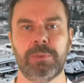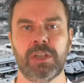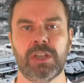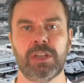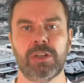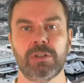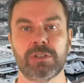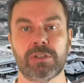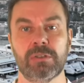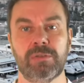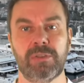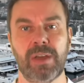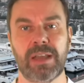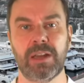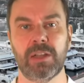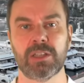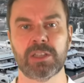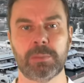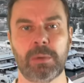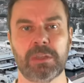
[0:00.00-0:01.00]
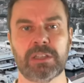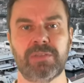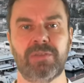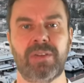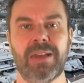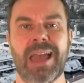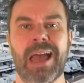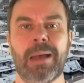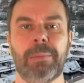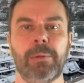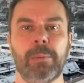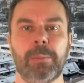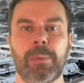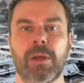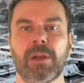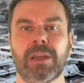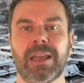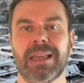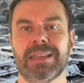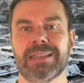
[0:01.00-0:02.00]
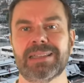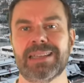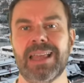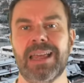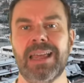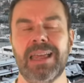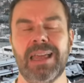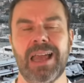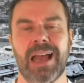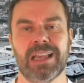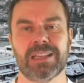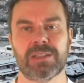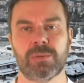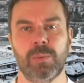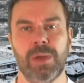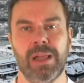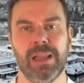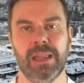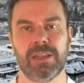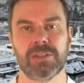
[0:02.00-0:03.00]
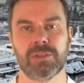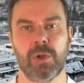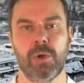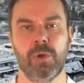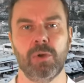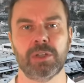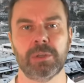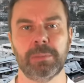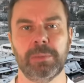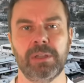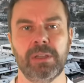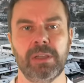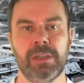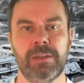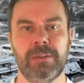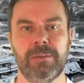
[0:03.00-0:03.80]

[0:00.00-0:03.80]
You can also find it on Spotify, Apple Podcasts, as well as Audible.